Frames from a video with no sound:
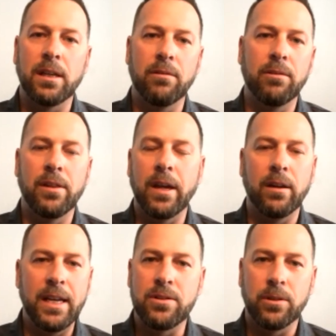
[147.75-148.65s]
get rid of that
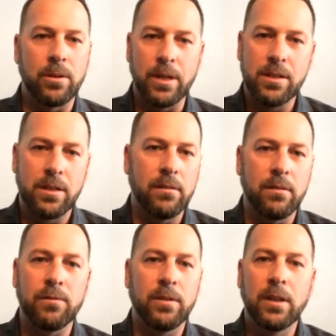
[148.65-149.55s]
age-old question
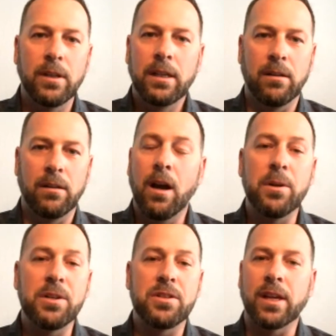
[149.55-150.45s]
of, how
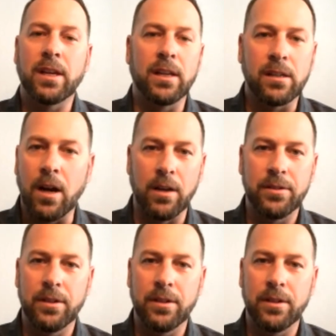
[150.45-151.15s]
much is that going to cost?